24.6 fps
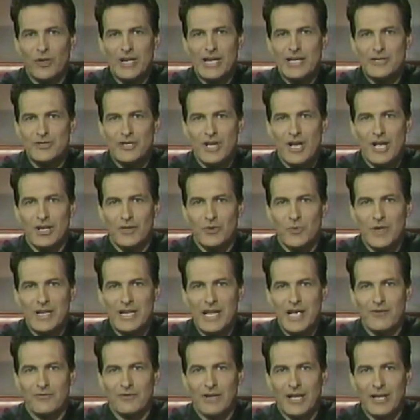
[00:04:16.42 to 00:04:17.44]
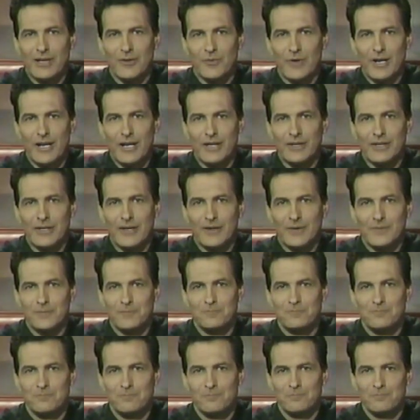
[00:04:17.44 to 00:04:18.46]
free junk we have laying around here.
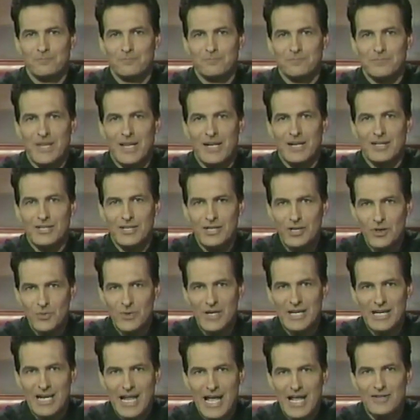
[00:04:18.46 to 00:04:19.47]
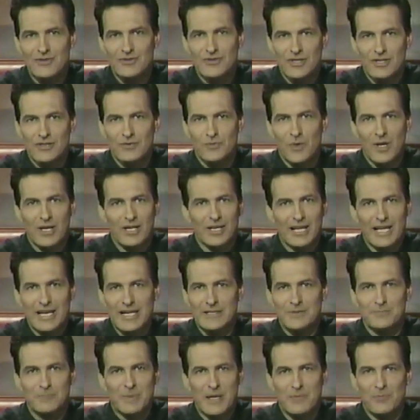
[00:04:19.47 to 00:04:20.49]
Do you realize just what
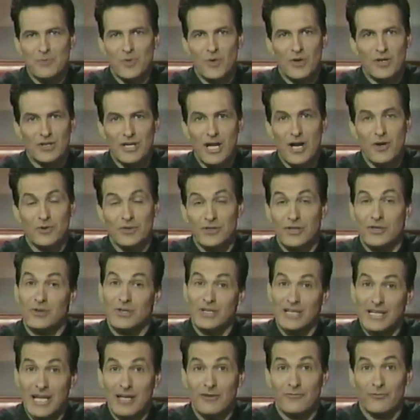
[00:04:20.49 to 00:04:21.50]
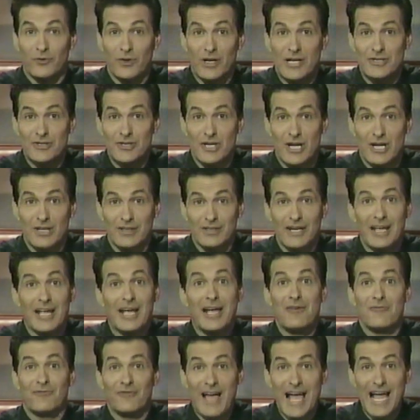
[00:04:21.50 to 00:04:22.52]
links people will go to get free junk?
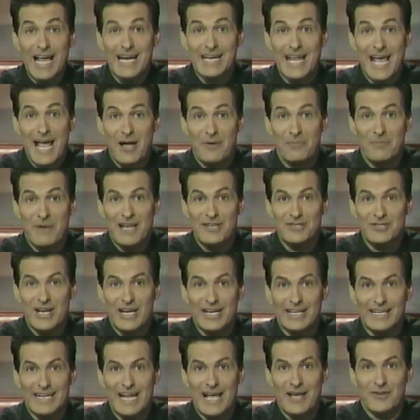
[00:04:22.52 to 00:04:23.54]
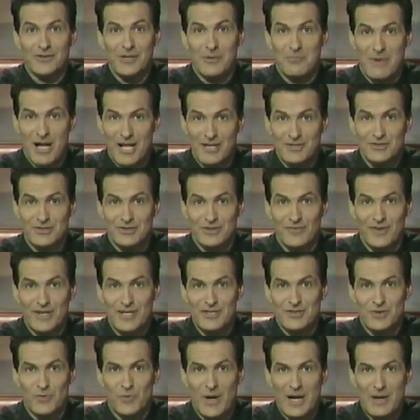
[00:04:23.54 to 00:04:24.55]
Find out by checking out the
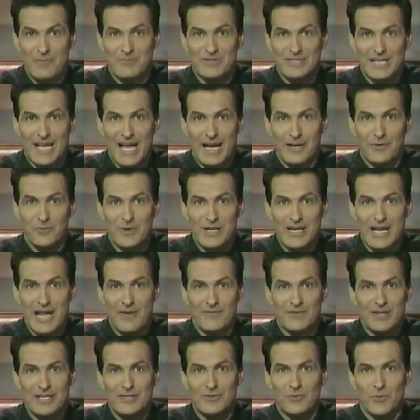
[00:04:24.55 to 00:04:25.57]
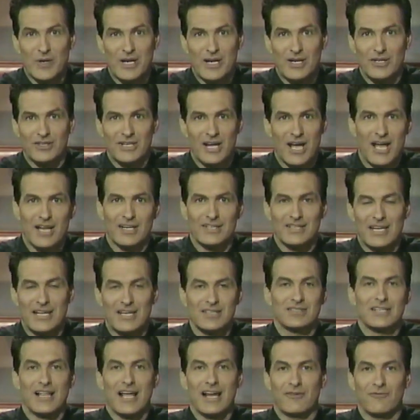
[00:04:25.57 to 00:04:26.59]
Monstervision website. We have these weird
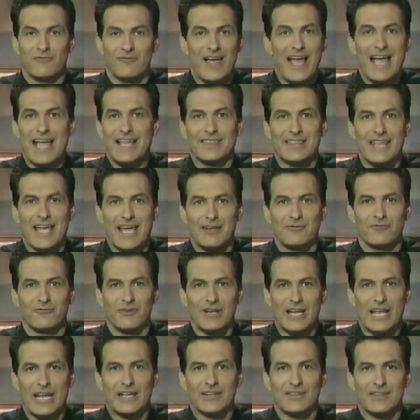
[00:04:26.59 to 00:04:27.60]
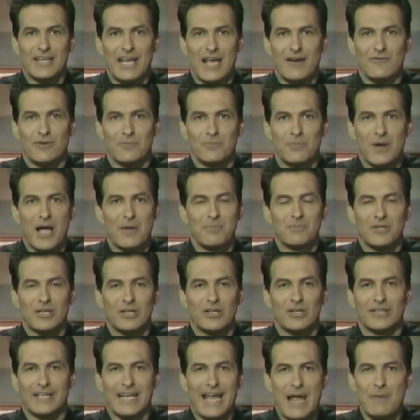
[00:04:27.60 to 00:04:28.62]
contests like Find That Flick, the
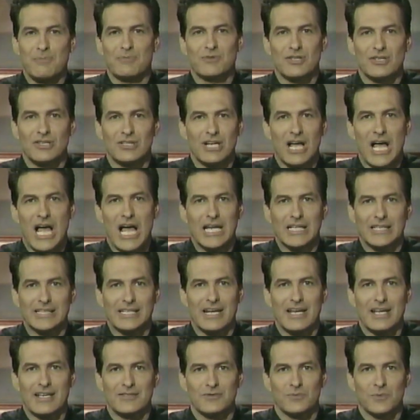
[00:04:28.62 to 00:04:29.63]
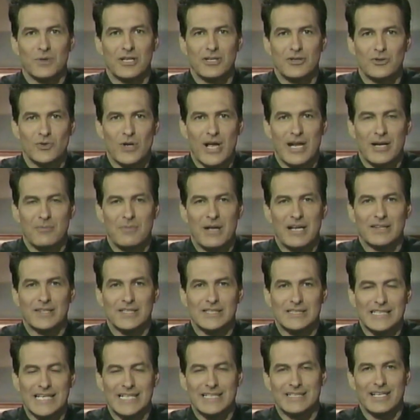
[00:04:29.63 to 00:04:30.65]
ever-popular caption contest where you try to make
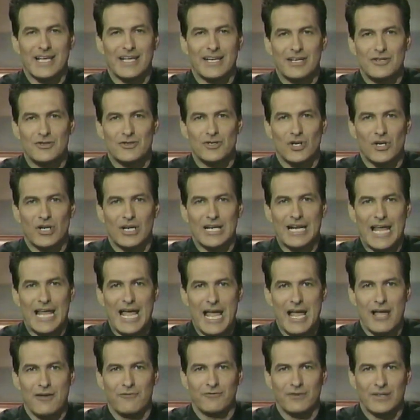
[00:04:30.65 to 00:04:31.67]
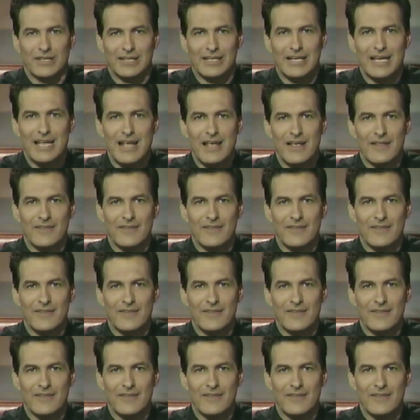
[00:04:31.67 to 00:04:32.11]
the 6-headed jury laugh, and